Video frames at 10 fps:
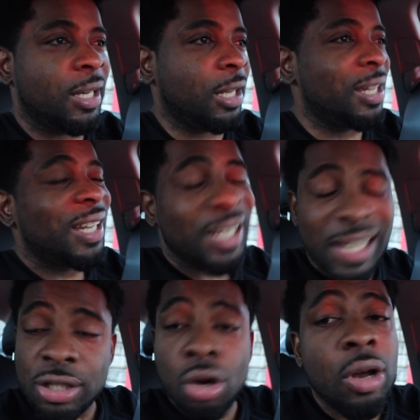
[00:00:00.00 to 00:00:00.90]
day. And
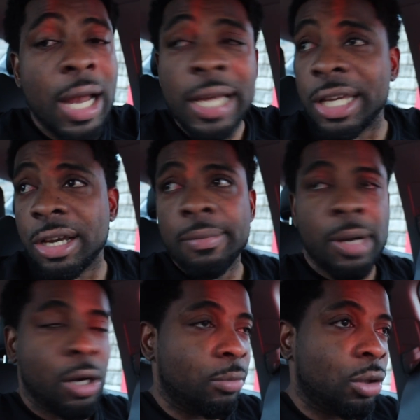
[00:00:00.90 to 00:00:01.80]
that's all I care
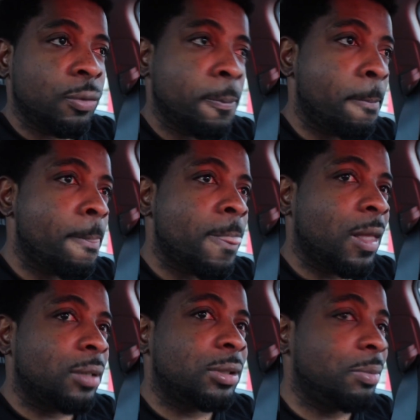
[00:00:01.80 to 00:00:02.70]
about, bro.
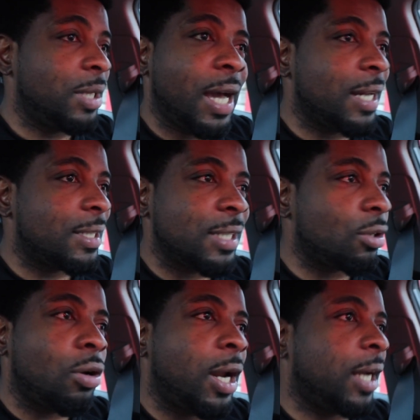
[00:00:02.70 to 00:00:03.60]
To be honest, that's
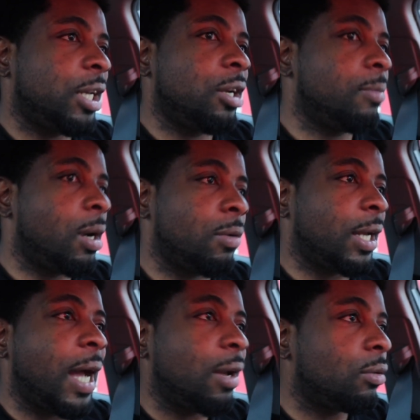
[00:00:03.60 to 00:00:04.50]
all I care about.
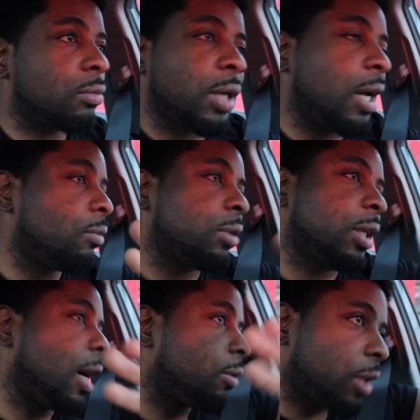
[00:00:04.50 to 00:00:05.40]
Like, I
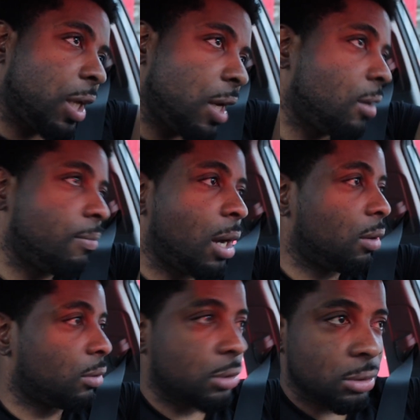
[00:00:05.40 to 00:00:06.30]
don't care
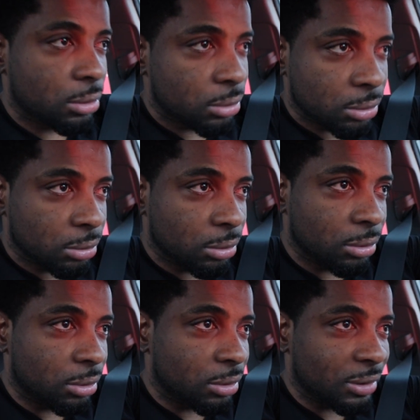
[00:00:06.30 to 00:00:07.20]
about
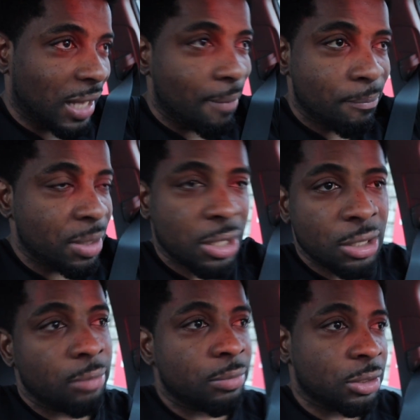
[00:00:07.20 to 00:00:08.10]
that big
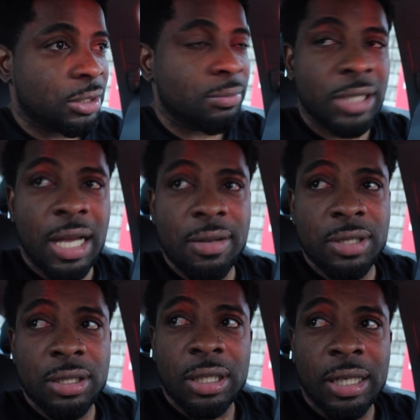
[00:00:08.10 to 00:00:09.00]
number.
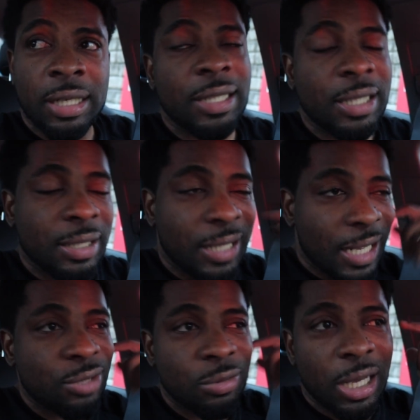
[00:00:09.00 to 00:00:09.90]
Sometimes, and I think
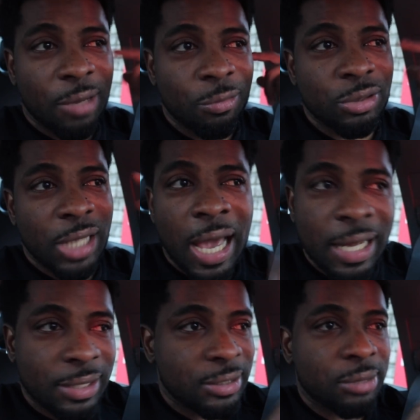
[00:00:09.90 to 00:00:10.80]
that's what was
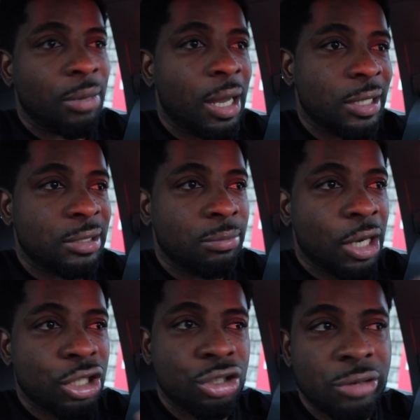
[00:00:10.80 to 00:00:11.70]
adding to my
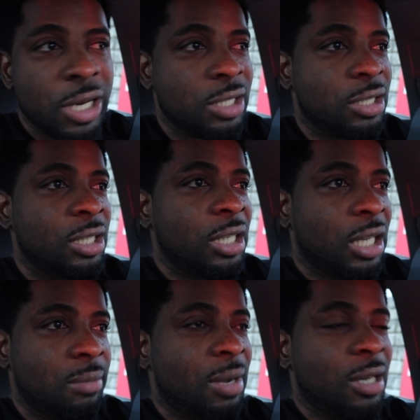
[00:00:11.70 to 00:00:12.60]
stress
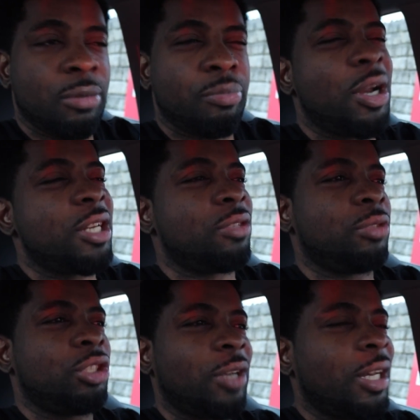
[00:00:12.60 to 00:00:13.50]
and my depression,
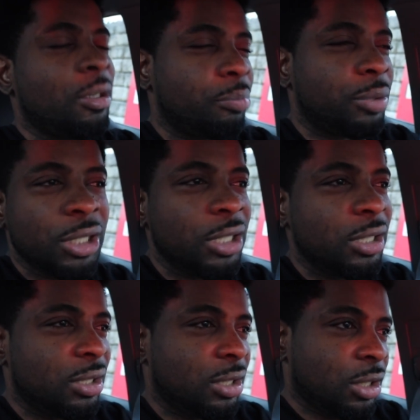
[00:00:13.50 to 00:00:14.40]
was trying to
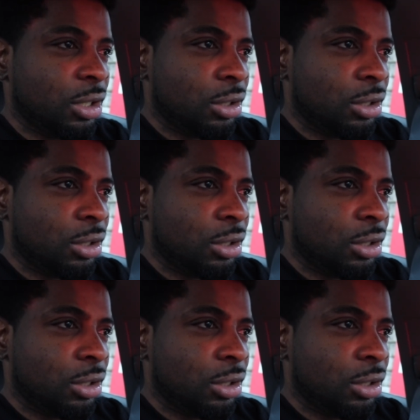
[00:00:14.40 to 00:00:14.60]
please